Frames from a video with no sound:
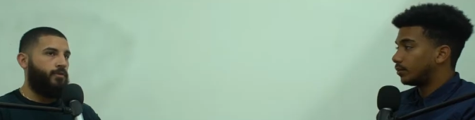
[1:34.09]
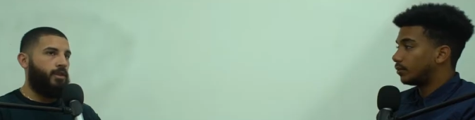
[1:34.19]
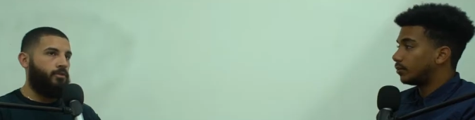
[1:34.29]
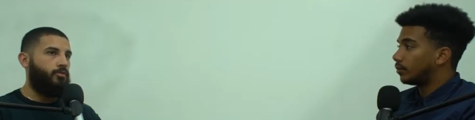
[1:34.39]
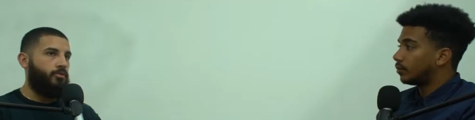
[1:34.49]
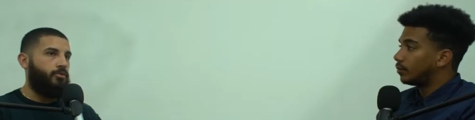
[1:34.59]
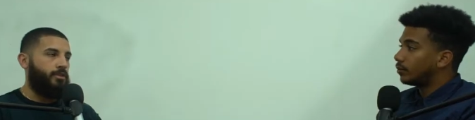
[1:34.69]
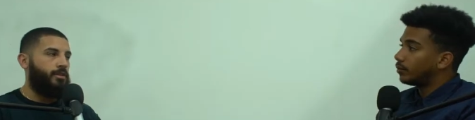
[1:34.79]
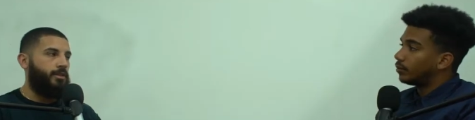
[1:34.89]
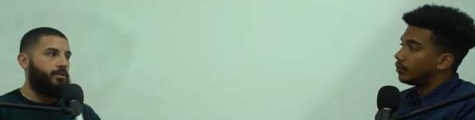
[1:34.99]
Speaker 1: You feel like though there
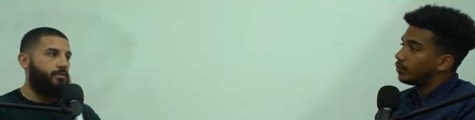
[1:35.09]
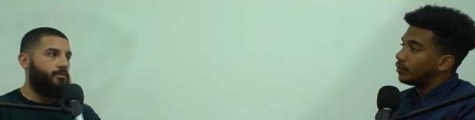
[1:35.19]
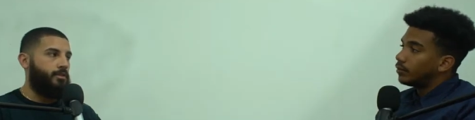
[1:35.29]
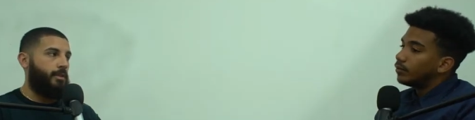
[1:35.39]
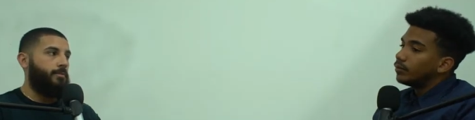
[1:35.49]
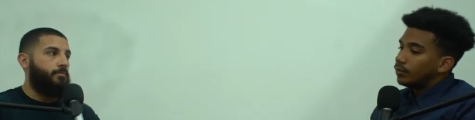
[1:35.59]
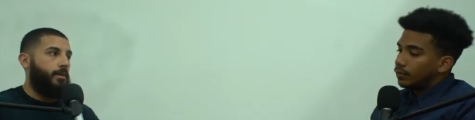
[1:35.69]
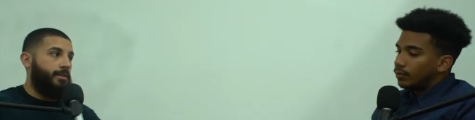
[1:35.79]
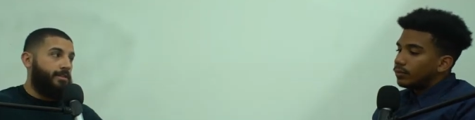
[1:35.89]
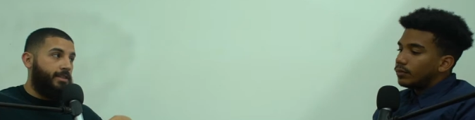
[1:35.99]
is aliens though? Cause I mean,
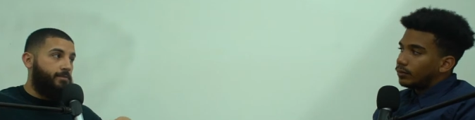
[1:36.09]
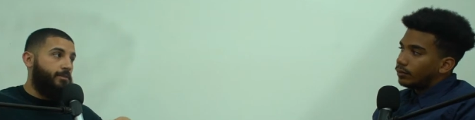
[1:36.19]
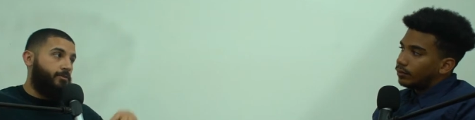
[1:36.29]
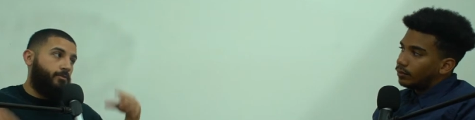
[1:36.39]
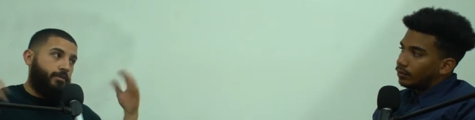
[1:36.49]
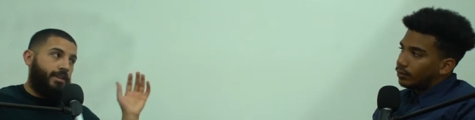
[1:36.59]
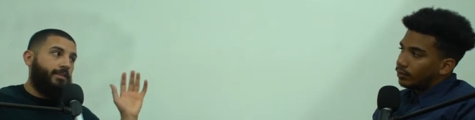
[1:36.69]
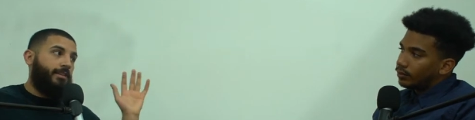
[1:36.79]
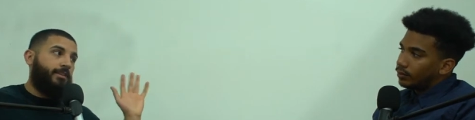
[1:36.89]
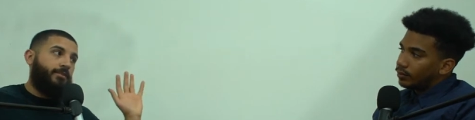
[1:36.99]
in six months we're
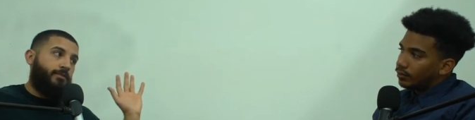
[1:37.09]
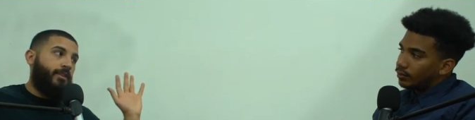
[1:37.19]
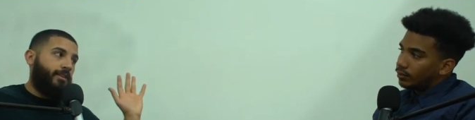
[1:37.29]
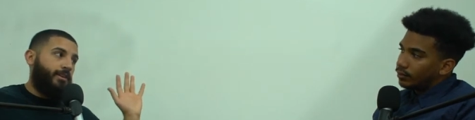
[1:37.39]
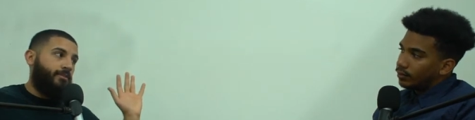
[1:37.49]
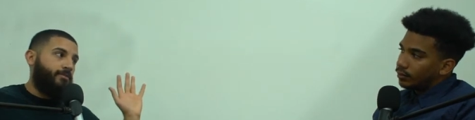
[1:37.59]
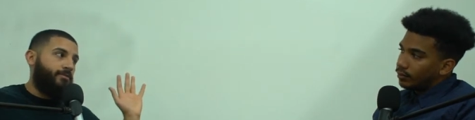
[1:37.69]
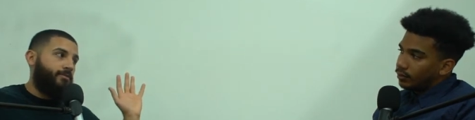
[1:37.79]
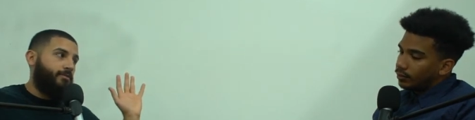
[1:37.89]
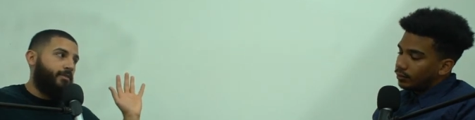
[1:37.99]
technically gonna find out.
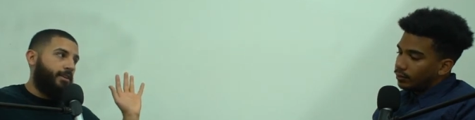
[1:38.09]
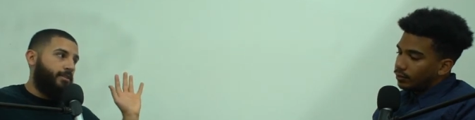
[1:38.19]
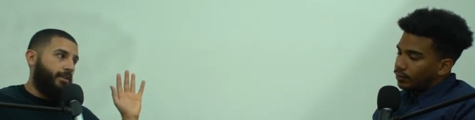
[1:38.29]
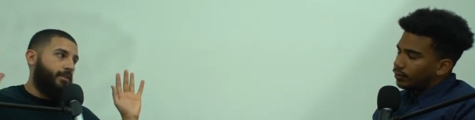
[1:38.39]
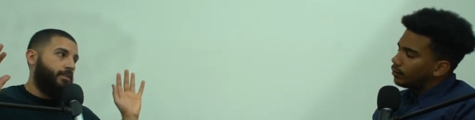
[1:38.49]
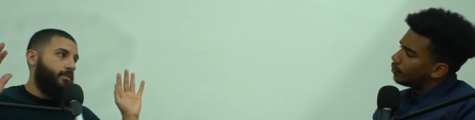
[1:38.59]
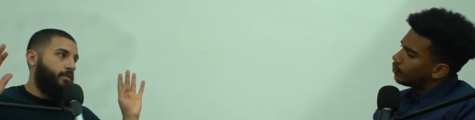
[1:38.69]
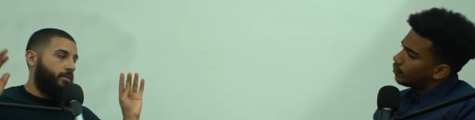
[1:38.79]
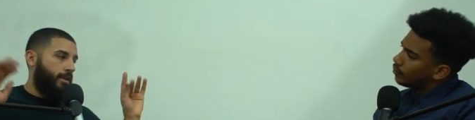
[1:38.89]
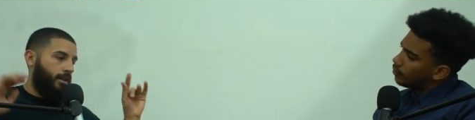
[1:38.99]
Like the the,
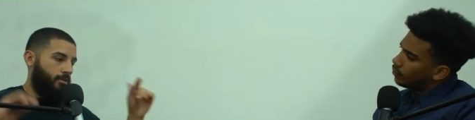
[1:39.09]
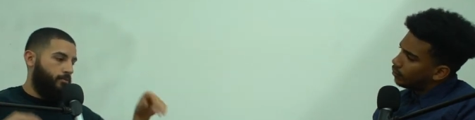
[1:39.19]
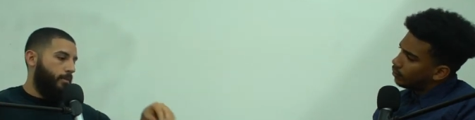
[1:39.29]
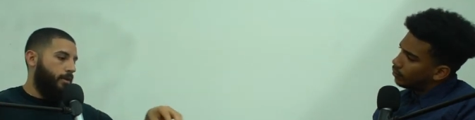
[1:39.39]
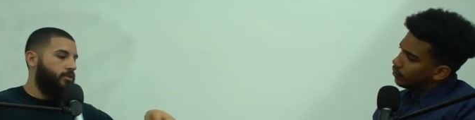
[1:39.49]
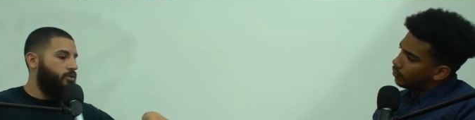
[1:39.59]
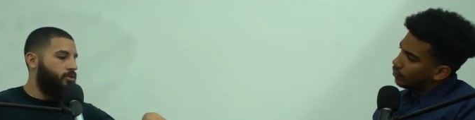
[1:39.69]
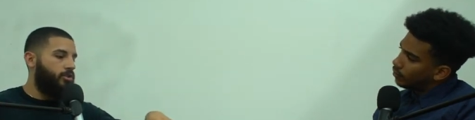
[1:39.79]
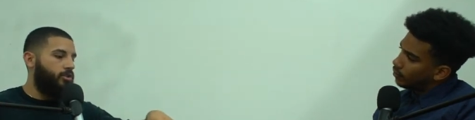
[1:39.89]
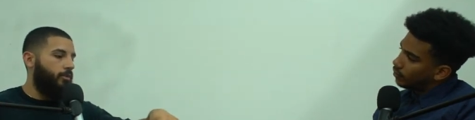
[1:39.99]
the yeah, cause remember I was
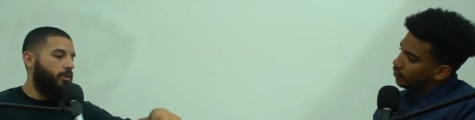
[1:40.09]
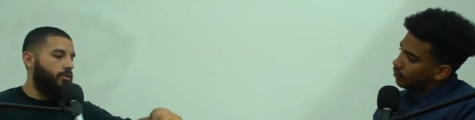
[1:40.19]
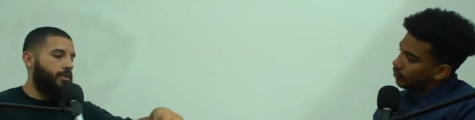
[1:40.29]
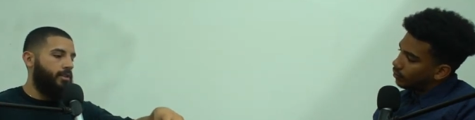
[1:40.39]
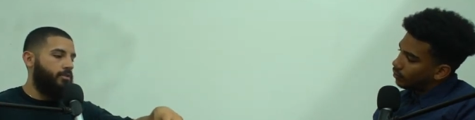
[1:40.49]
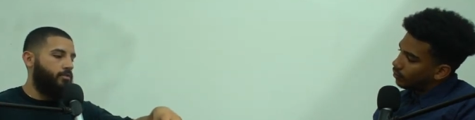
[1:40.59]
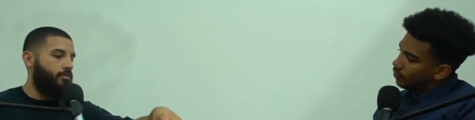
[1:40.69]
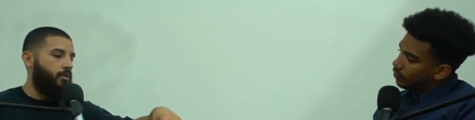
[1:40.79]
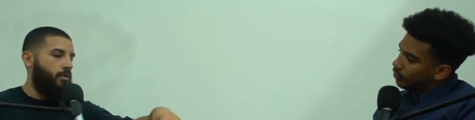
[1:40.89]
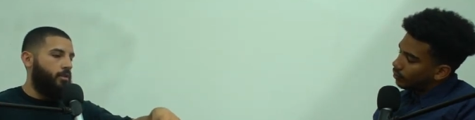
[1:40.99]
just searching up all the things.
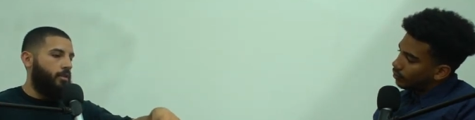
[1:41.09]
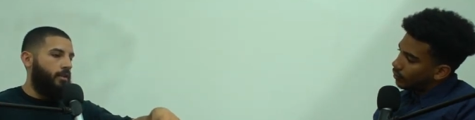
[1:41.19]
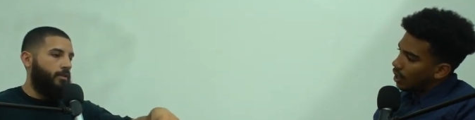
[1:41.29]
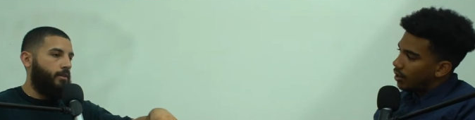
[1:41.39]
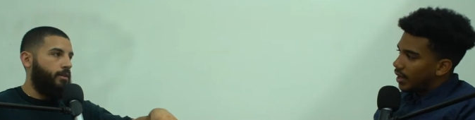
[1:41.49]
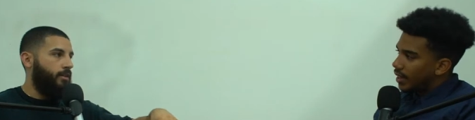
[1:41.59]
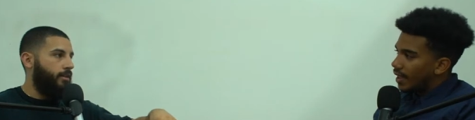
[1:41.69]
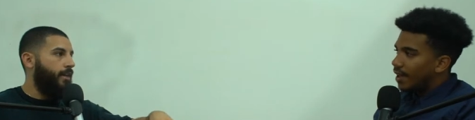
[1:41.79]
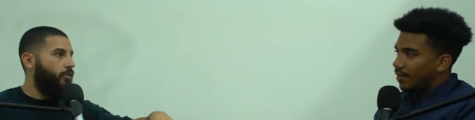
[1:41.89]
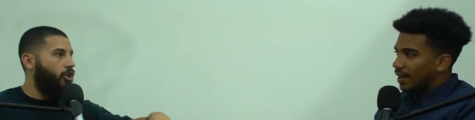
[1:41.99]
So if I'm oh, not, yeah, they,
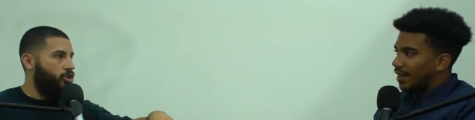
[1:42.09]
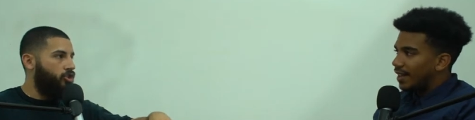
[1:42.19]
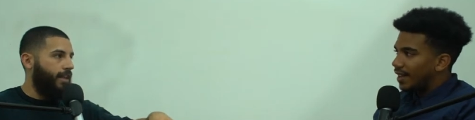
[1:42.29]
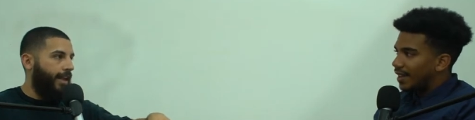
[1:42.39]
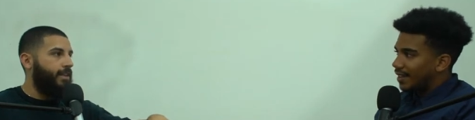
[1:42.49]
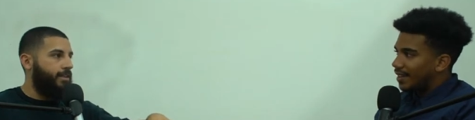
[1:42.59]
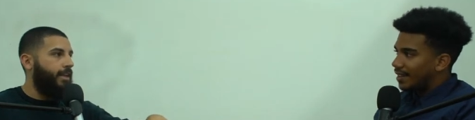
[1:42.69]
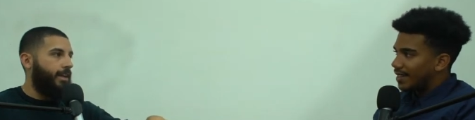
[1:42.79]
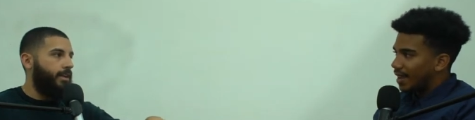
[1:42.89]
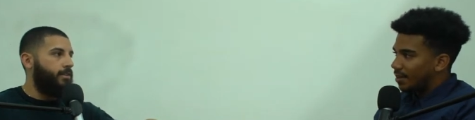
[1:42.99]
they have, have 180 a, uh,
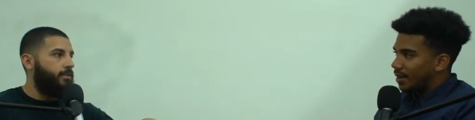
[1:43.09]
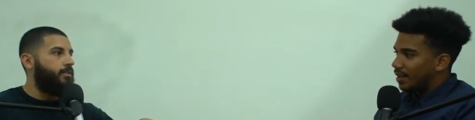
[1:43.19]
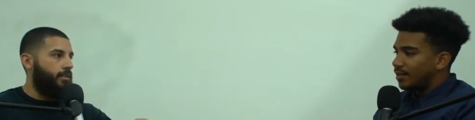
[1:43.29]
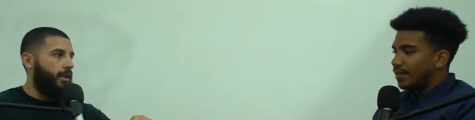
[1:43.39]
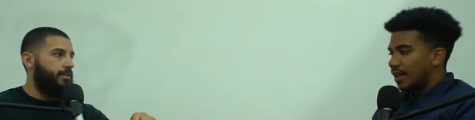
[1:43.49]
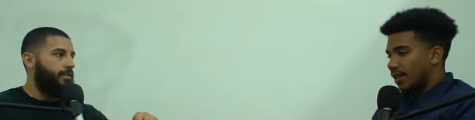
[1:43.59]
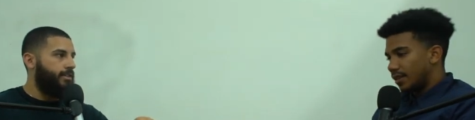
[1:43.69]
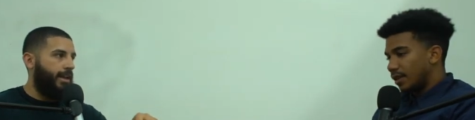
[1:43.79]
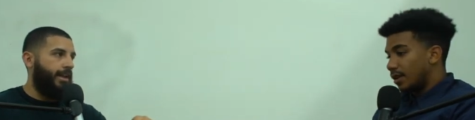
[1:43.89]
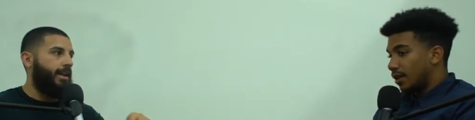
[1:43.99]
days. Yeah, yeah,
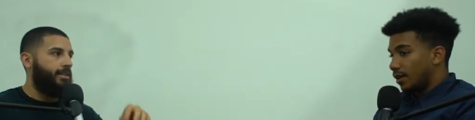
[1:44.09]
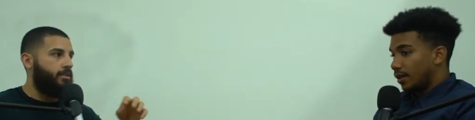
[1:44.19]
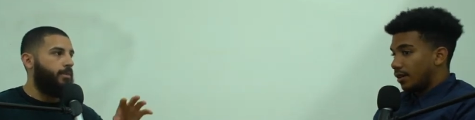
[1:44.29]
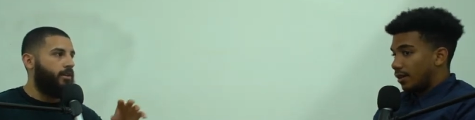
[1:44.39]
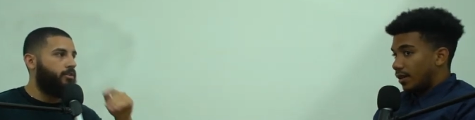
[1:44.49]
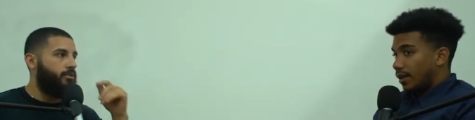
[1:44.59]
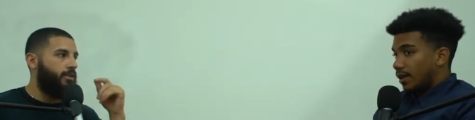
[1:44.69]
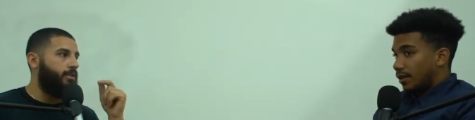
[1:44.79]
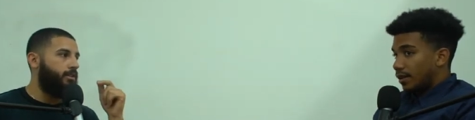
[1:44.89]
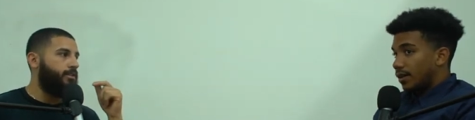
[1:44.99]
so CIA gonna, has about
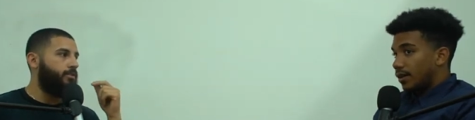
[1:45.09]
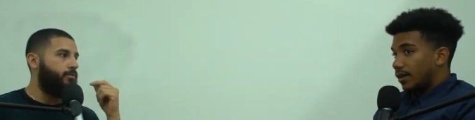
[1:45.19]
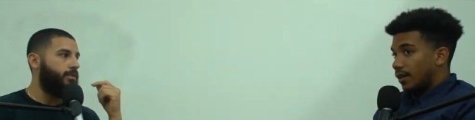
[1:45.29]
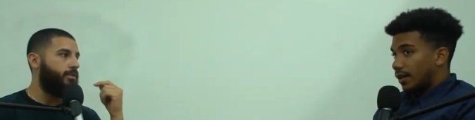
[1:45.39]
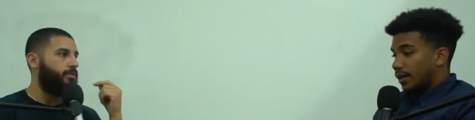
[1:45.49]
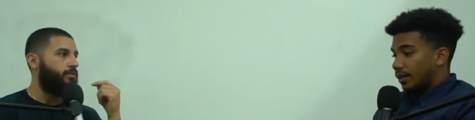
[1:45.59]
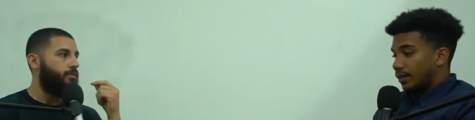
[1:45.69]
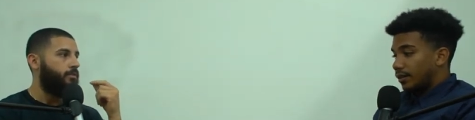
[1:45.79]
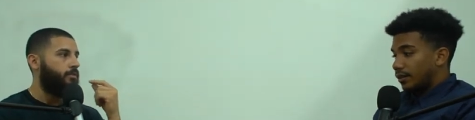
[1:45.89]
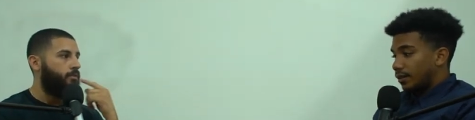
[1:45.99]
180 days gonna, to
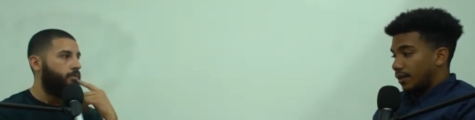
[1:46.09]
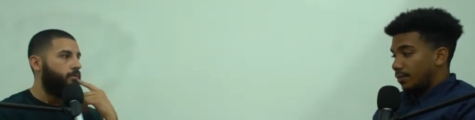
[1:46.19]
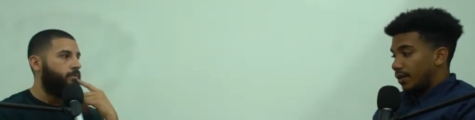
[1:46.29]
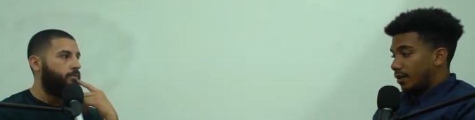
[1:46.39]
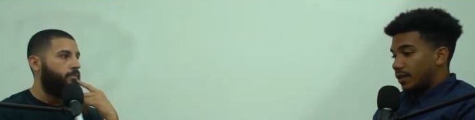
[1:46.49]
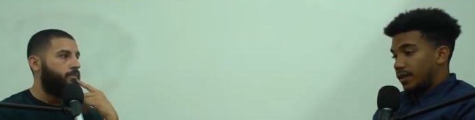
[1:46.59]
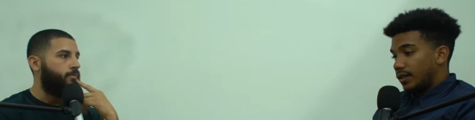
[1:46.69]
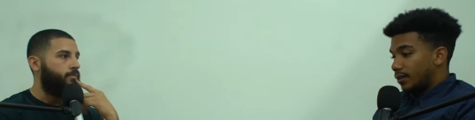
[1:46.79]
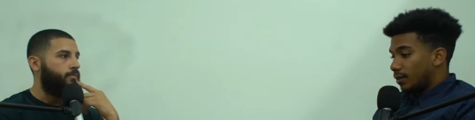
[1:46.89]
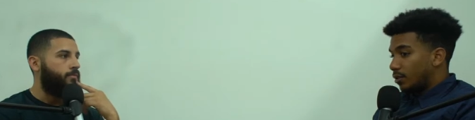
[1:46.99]
release.
Speaker 2: They, they better let
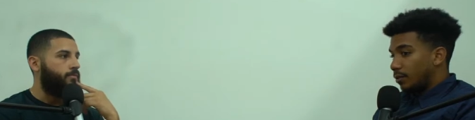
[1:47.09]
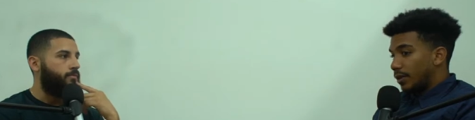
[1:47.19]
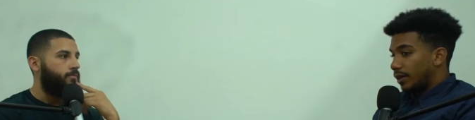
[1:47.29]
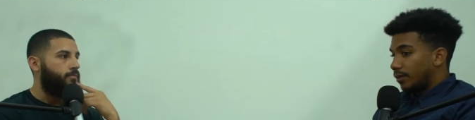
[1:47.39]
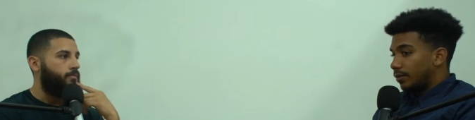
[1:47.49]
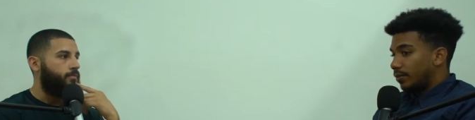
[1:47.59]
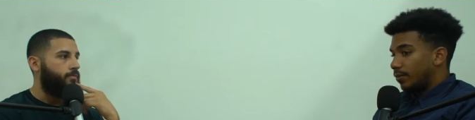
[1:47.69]
us know, man.